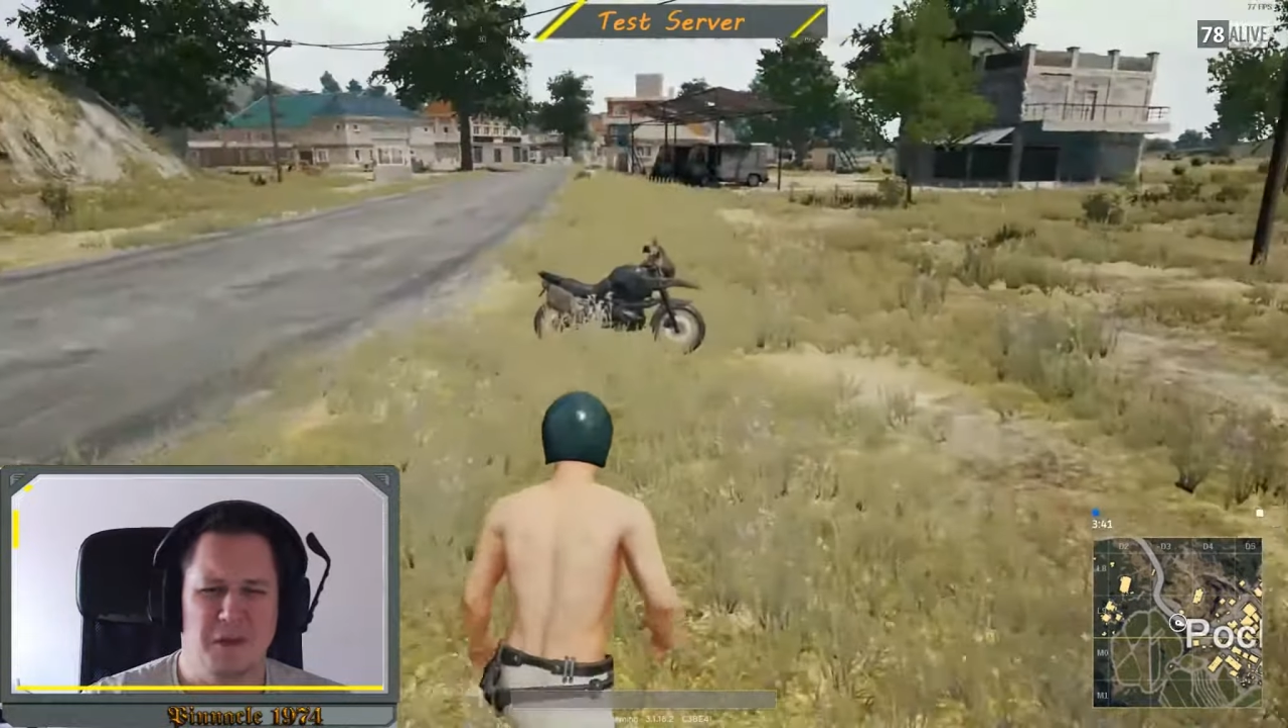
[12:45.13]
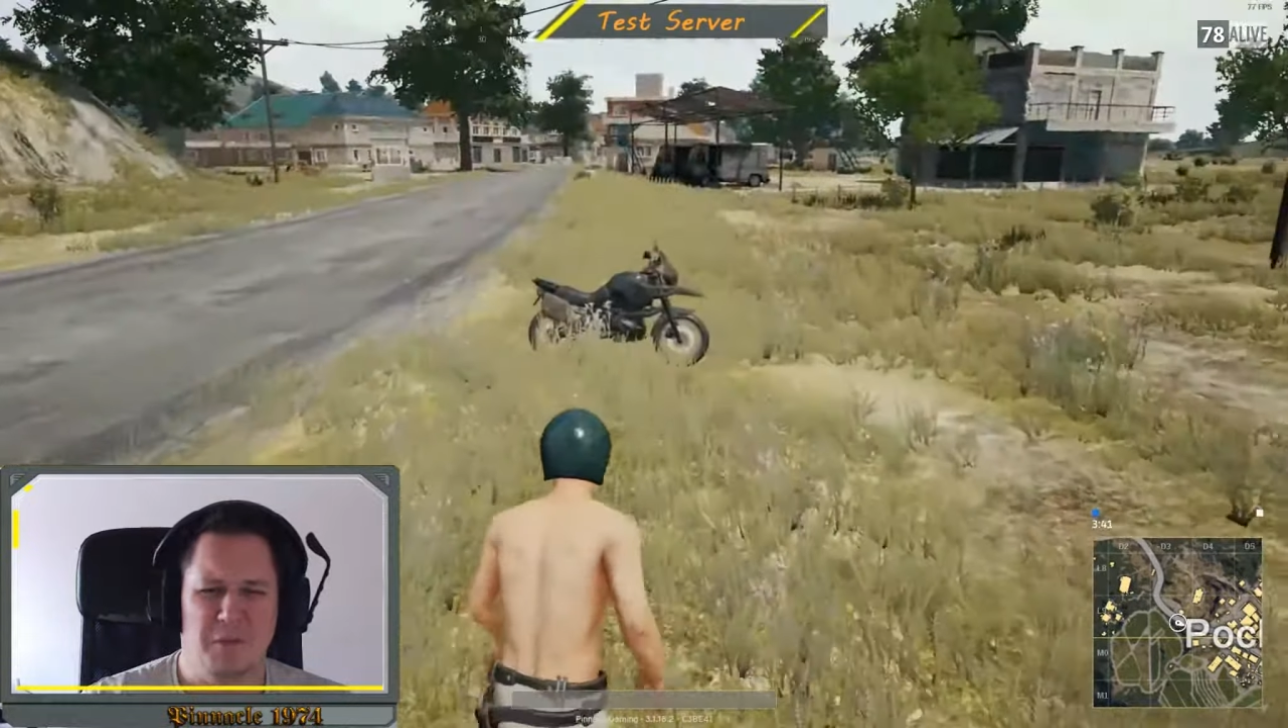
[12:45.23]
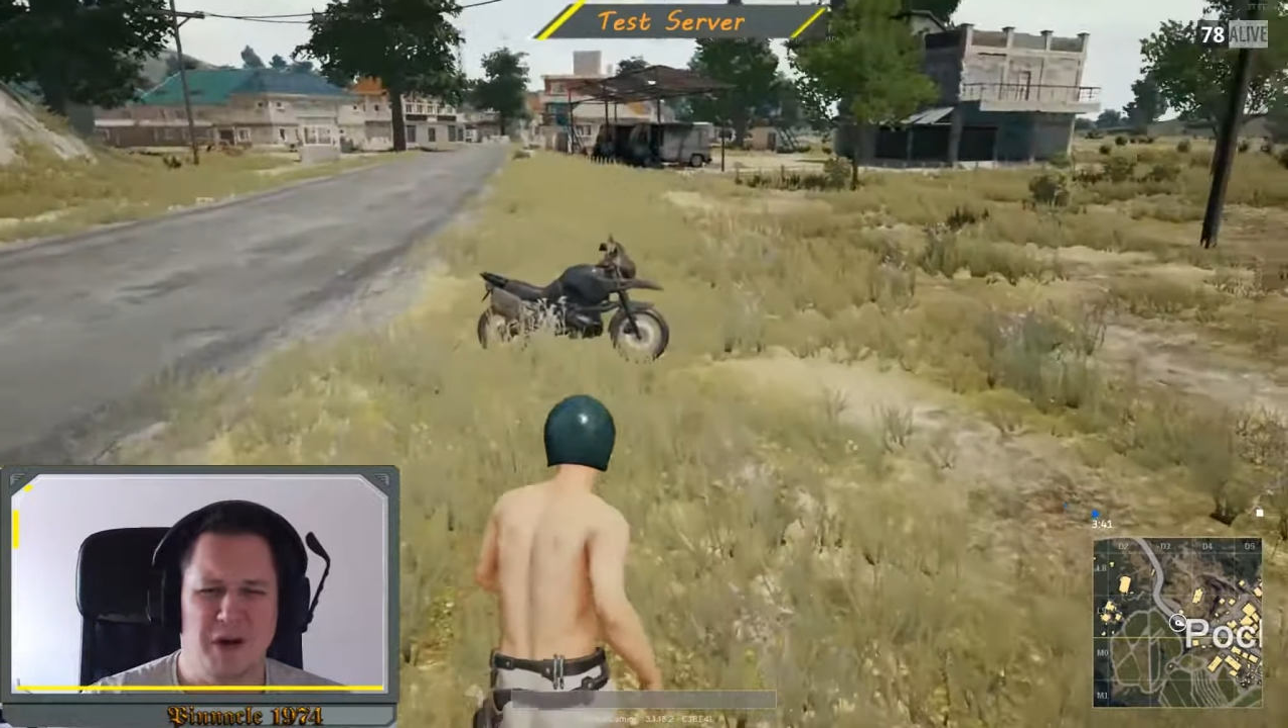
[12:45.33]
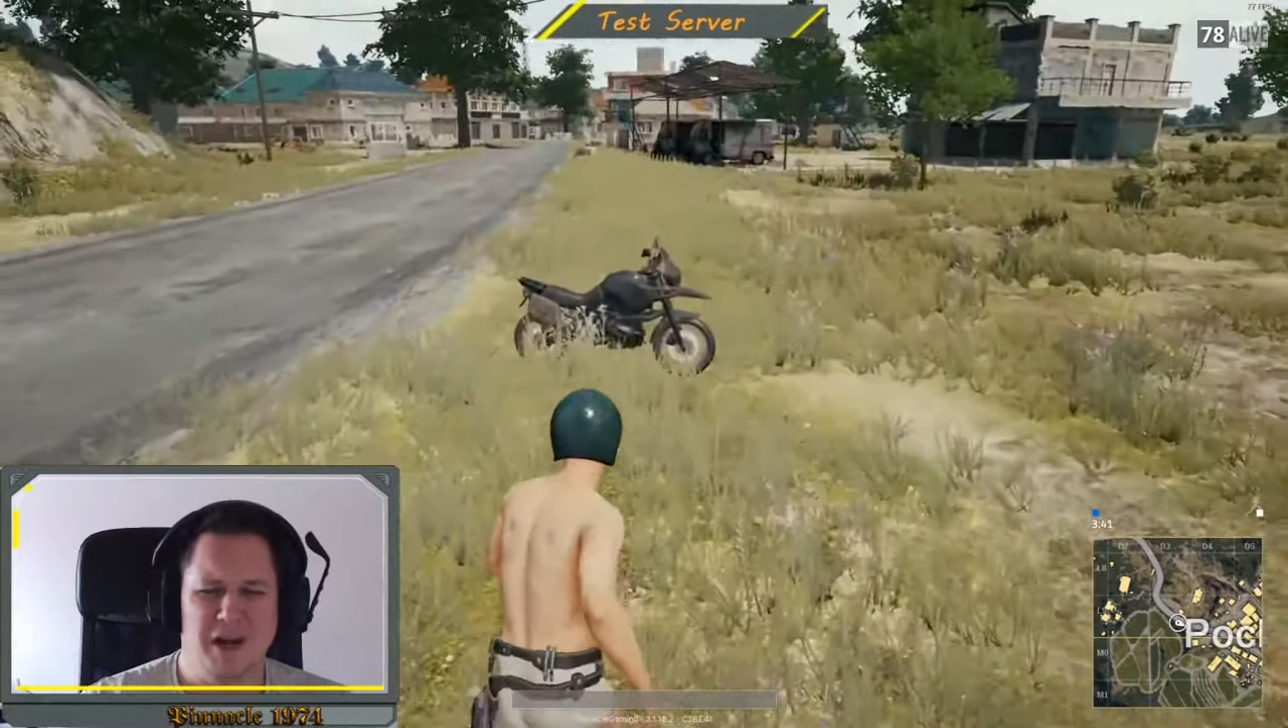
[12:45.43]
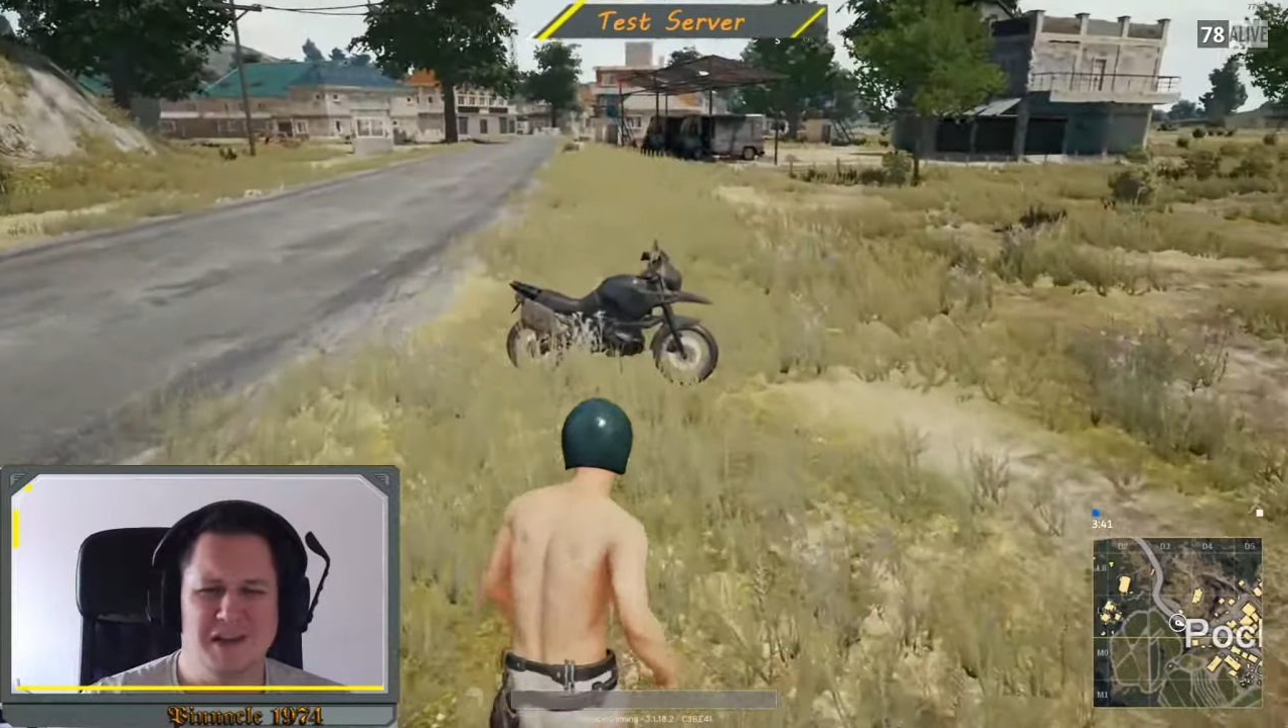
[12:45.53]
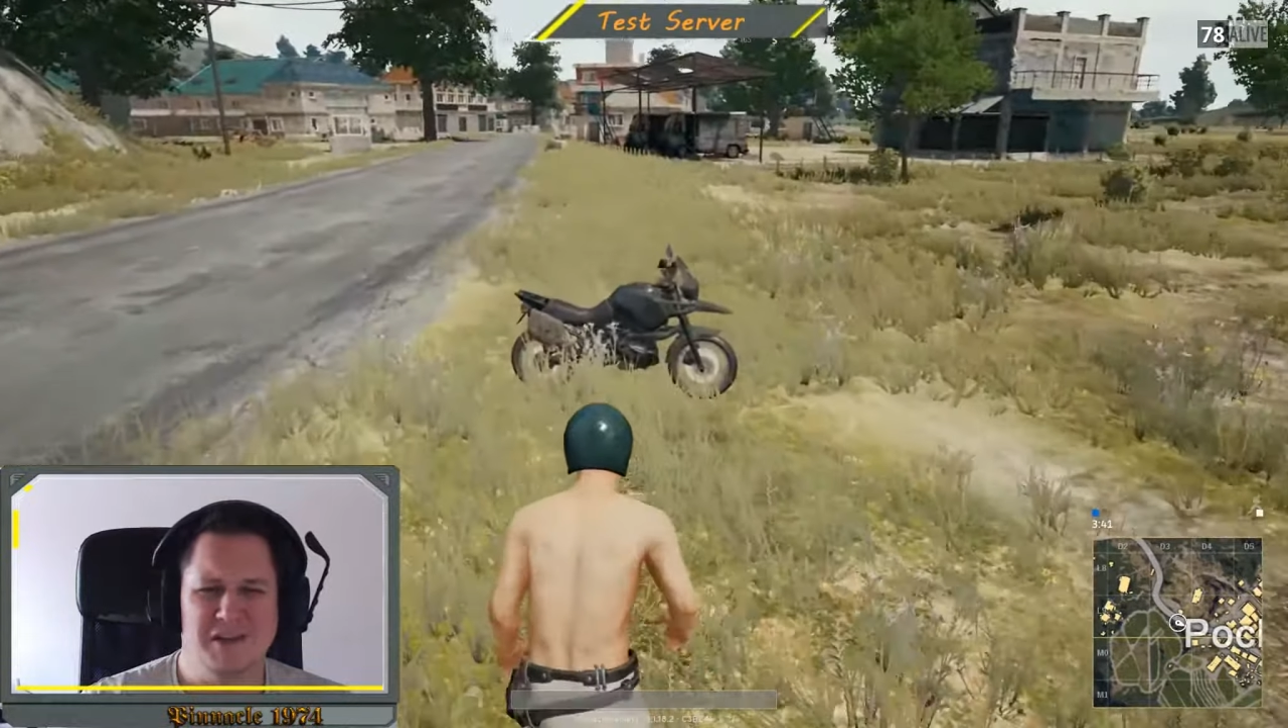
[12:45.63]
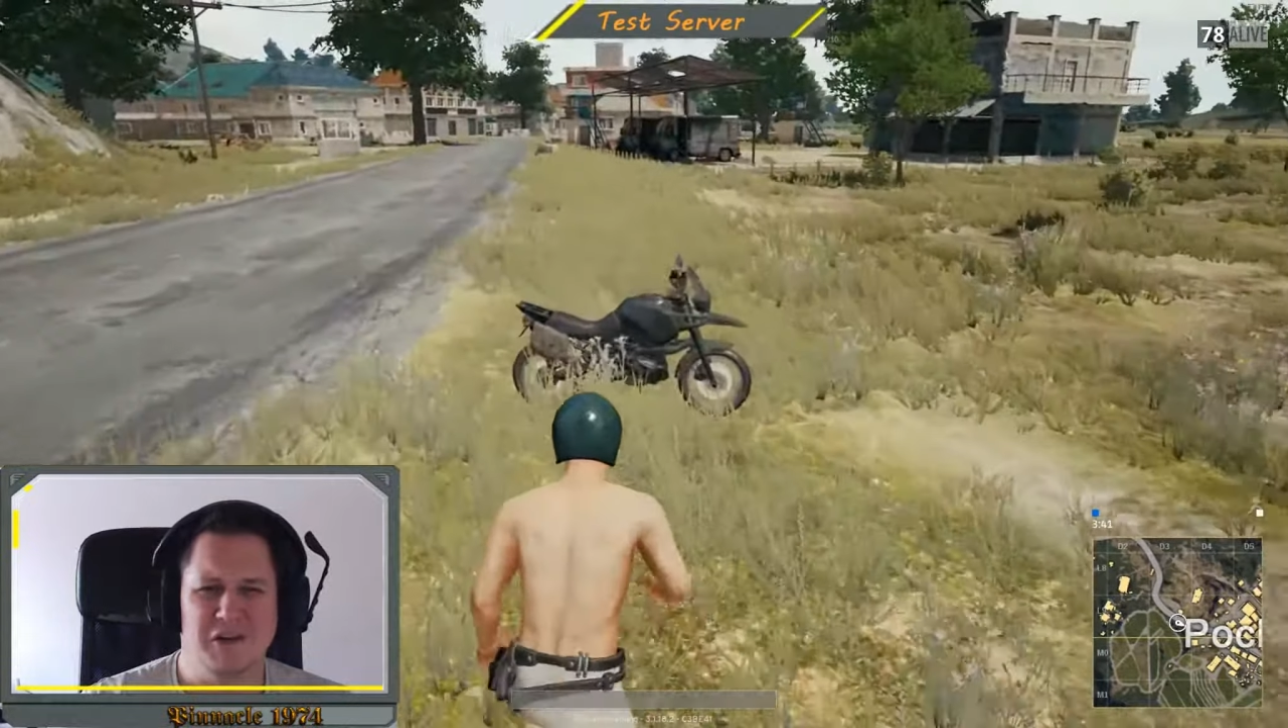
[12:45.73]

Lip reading: brakes